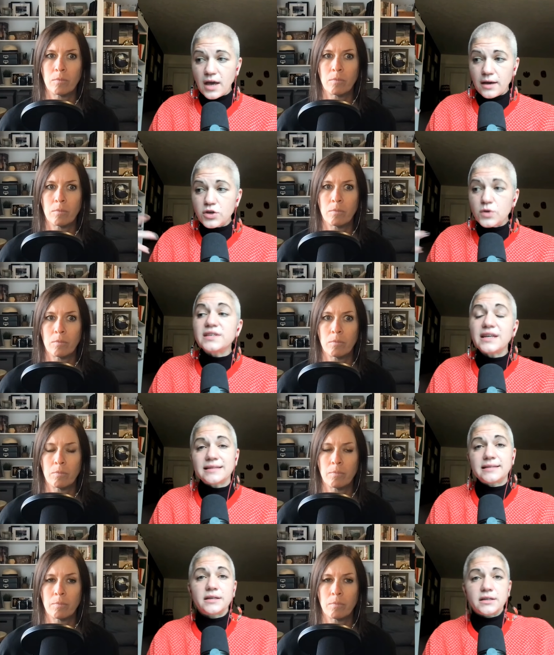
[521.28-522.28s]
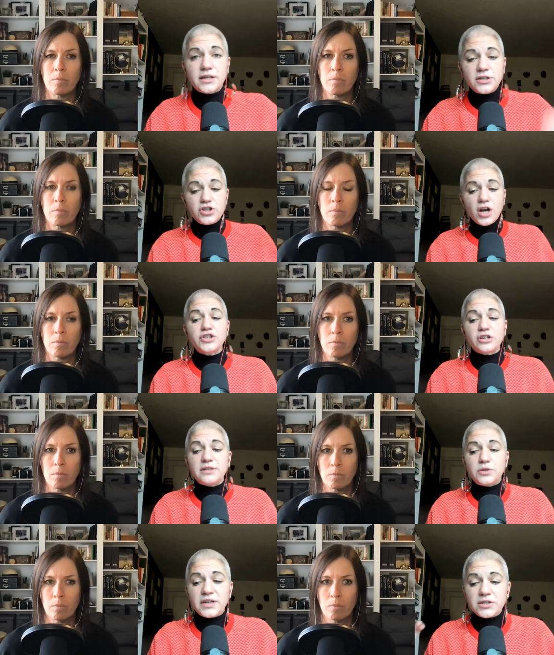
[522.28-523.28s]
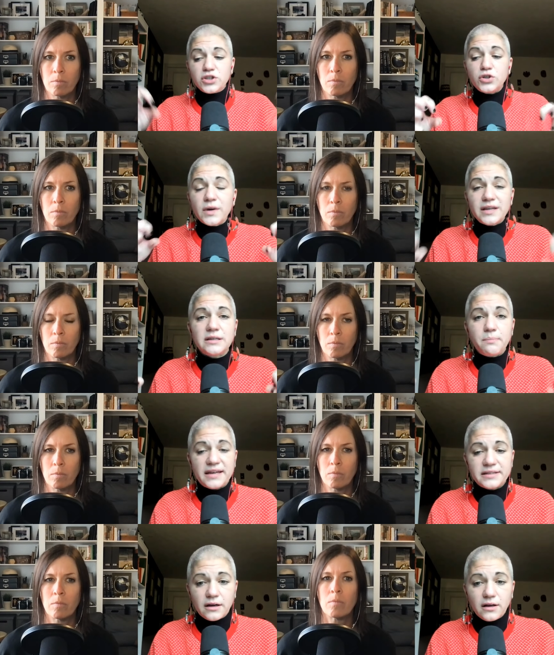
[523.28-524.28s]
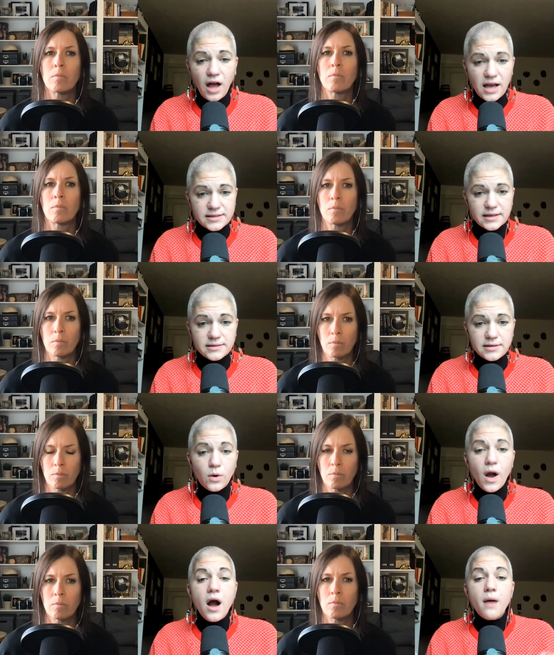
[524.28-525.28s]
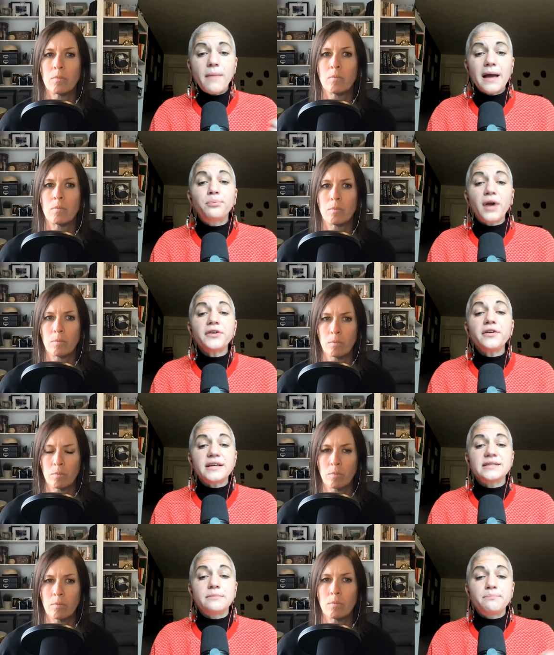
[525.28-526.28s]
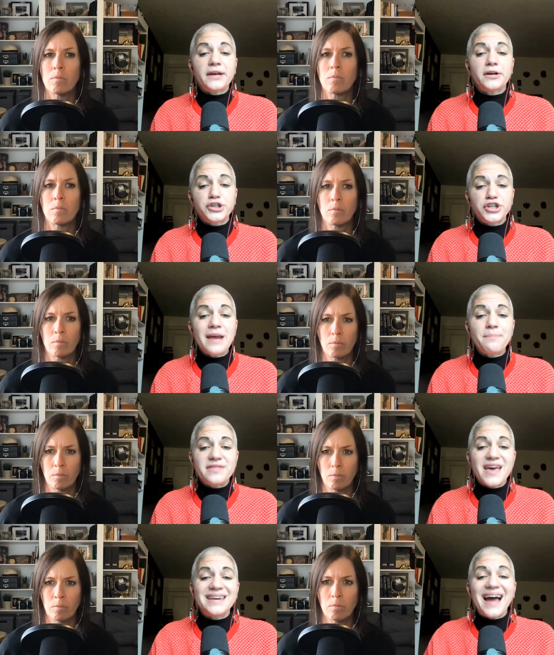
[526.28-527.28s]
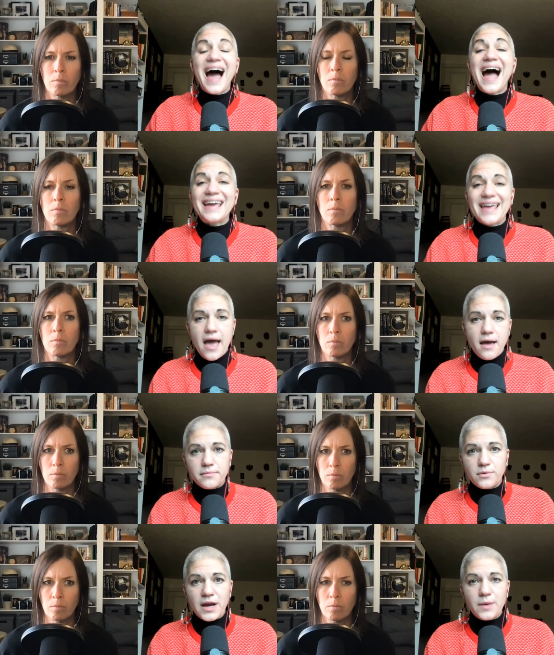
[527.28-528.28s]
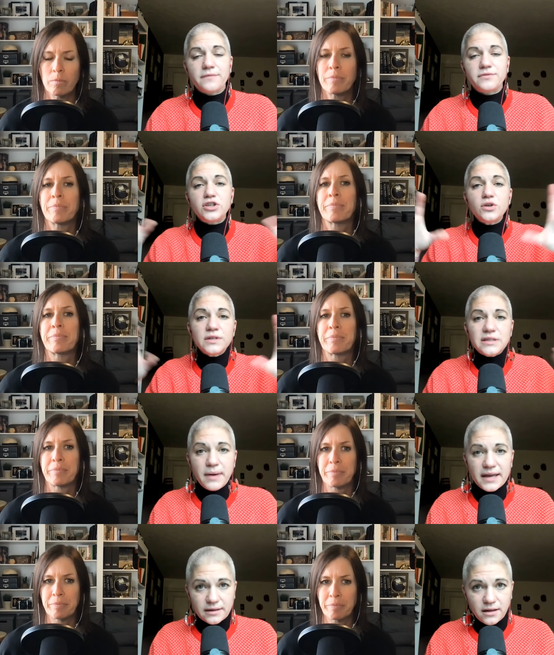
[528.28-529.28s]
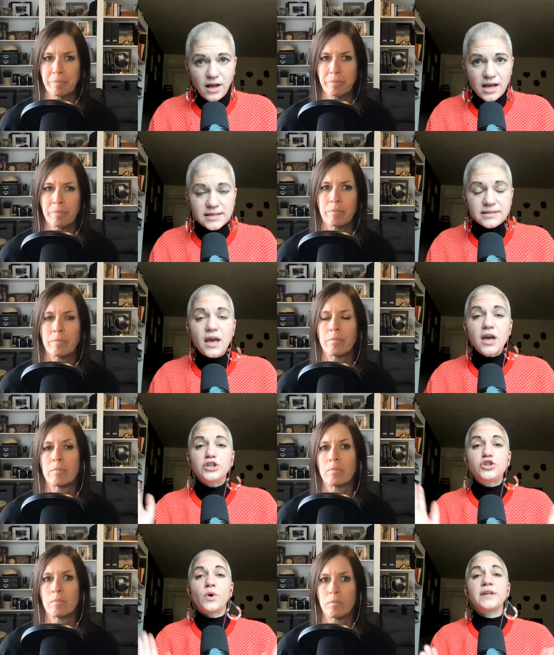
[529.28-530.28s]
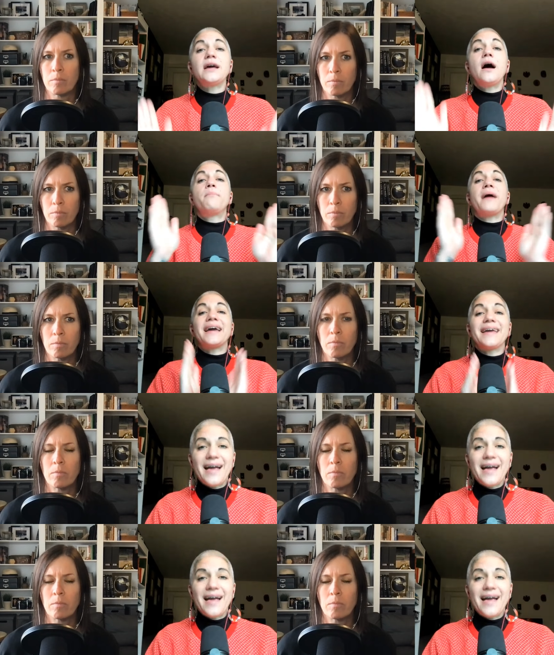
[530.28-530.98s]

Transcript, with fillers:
Speaker 1: use it as a conjunction between two independent clauses. So my brother is in better shape than I am, right? We have two independent clauses joined by